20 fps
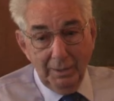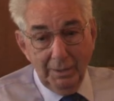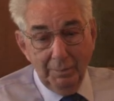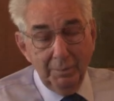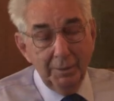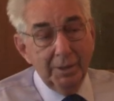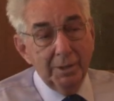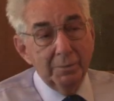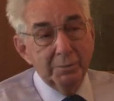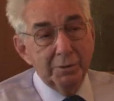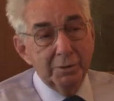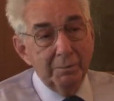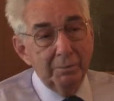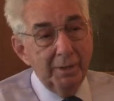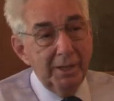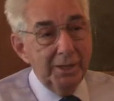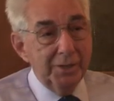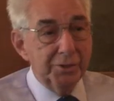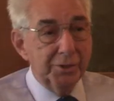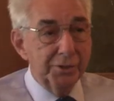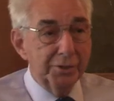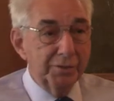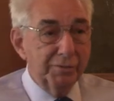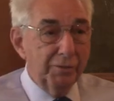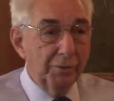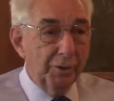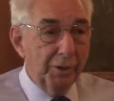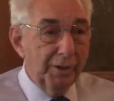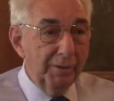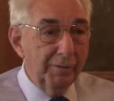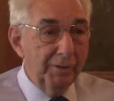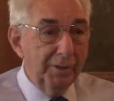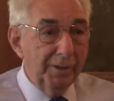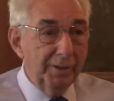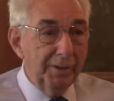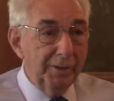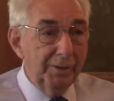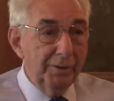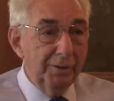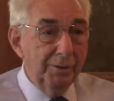becomes the basis for
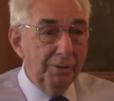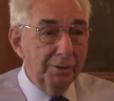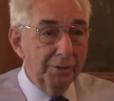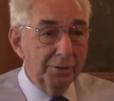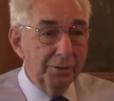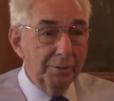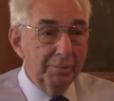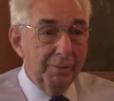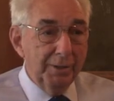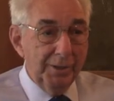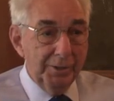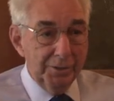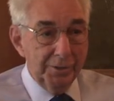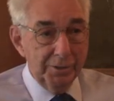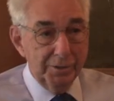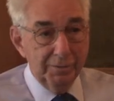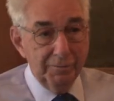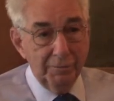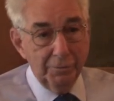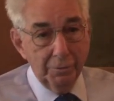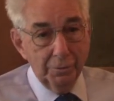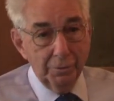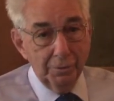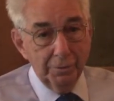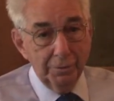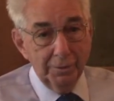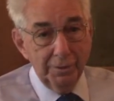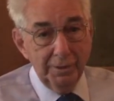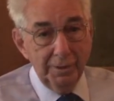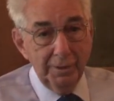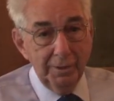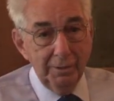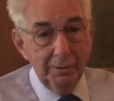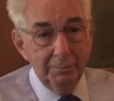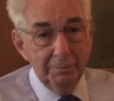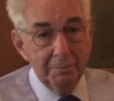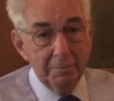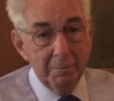everything you do. It's the basis for the